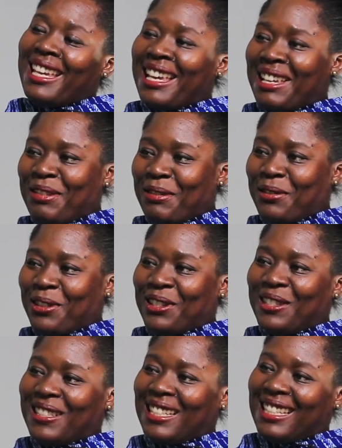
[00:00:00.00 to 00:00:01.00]
head of
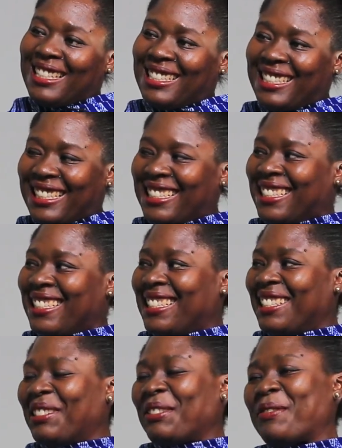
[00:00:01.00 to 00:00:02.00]
consular section
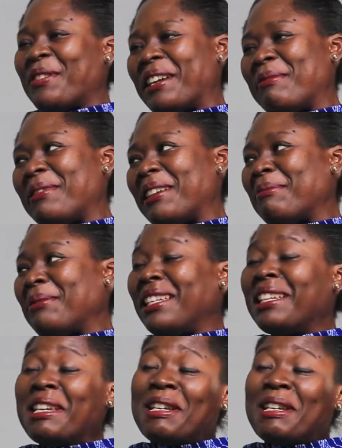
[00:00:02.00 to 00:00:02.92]
sitting right by me,